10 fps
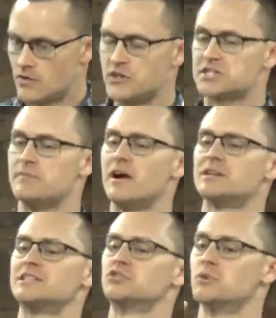The
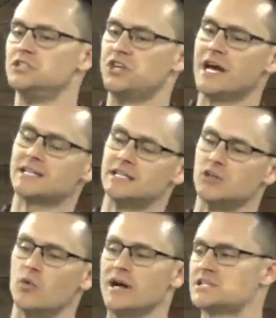Samaritans rejected
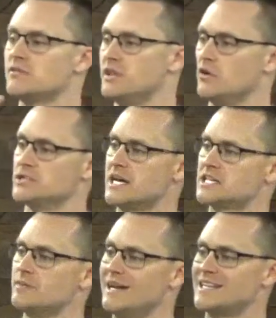the rest of the Old
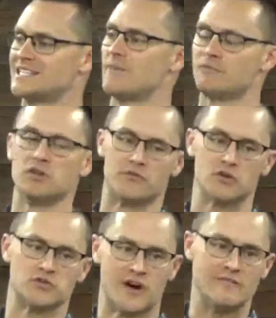Testament except for the
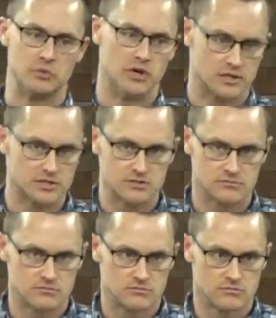first 5 books.
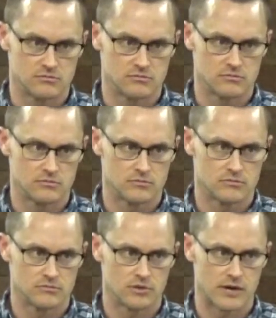
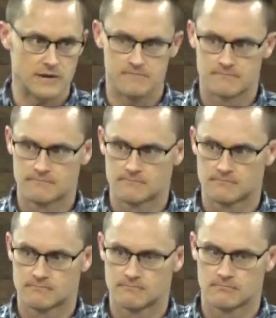Okay?
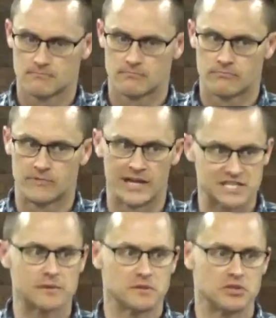They
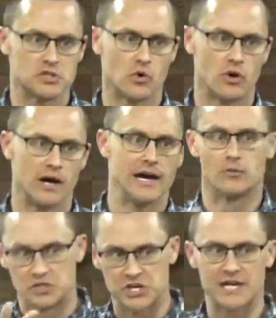accepted the Torah
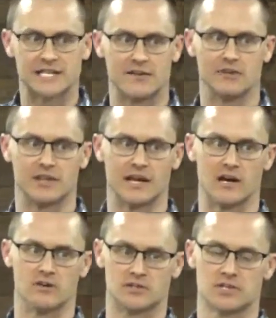and rejected everything
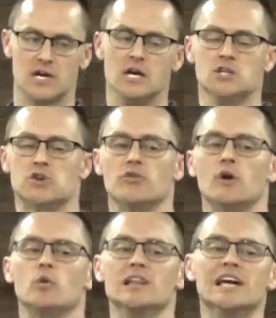else. So
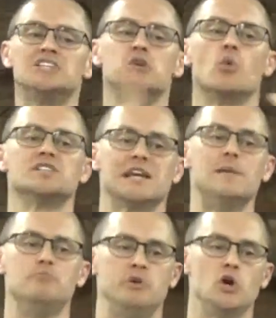their religion was
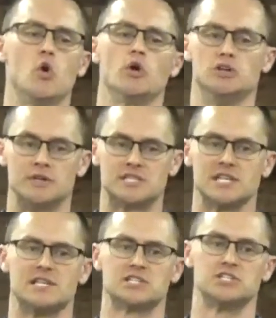impure. You can
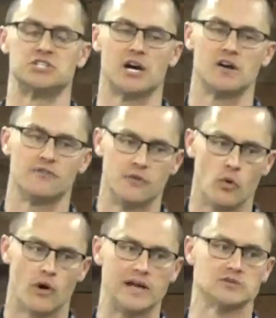see this in John 4.